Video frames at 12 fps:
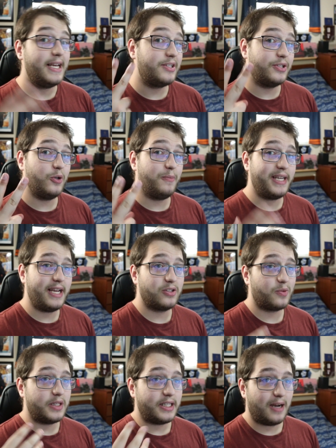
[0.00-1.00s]
Day 2
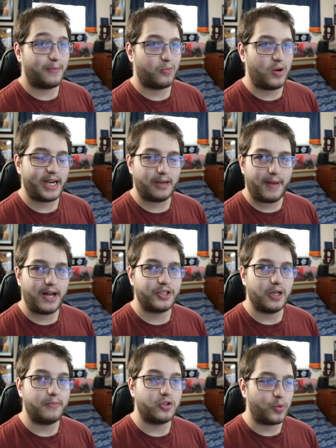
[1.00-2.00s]
begins with the upper bracket
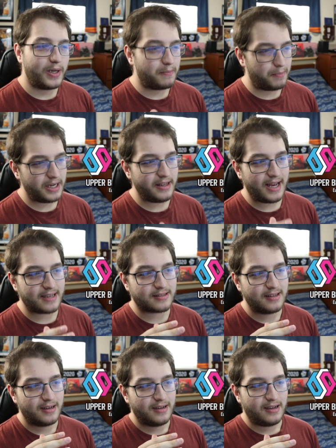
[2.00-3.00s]
matchup between
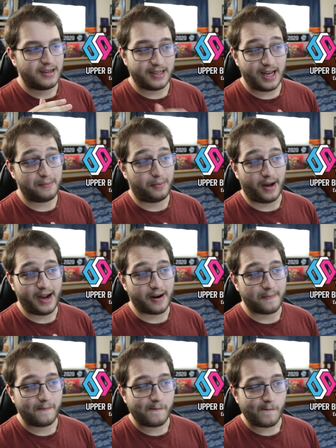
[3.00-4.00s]
BDS and
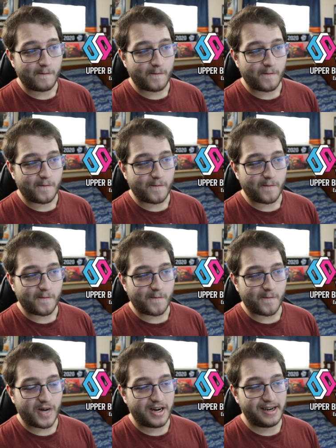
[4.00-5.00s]
Empire.
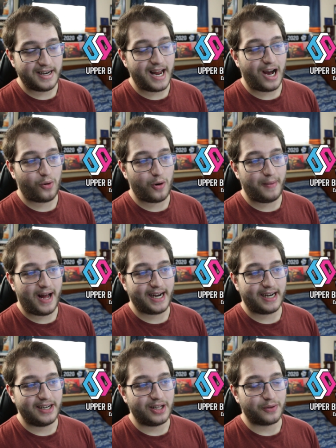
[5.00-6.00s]
And now we're
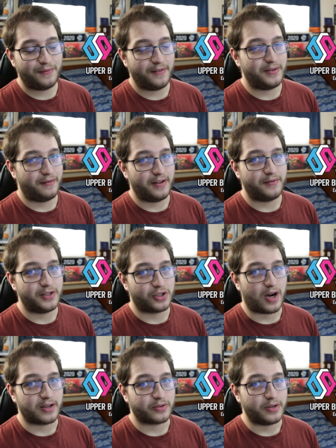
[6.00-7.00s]
back at another 50-50
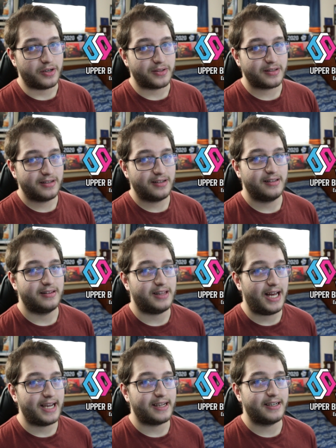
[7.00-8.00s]
crossroads.
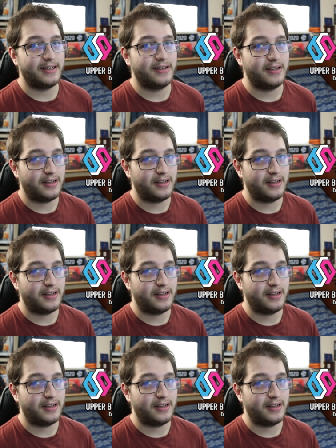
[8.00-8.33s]
Like,